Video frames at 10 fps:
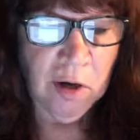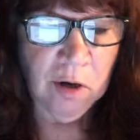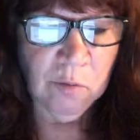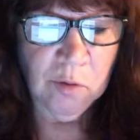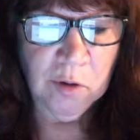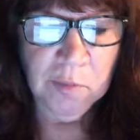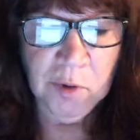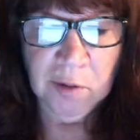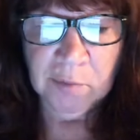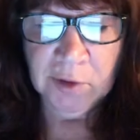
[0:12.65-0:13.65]
A warm,
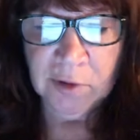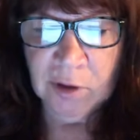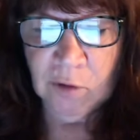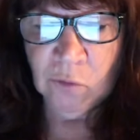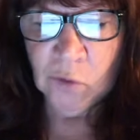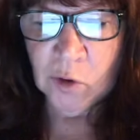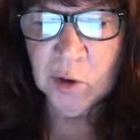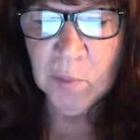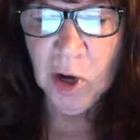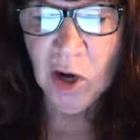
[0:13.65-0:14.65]
loving, a
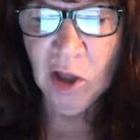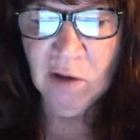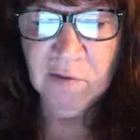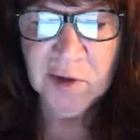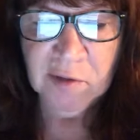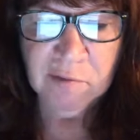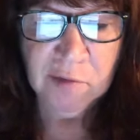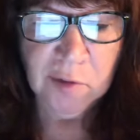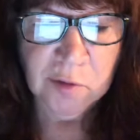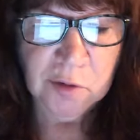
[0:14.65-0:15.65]
warm, loving
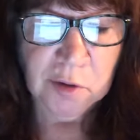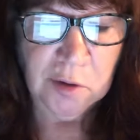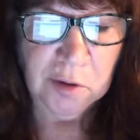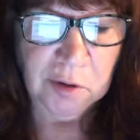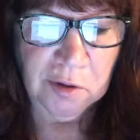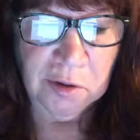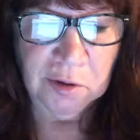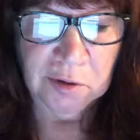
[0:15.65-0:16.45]
phone call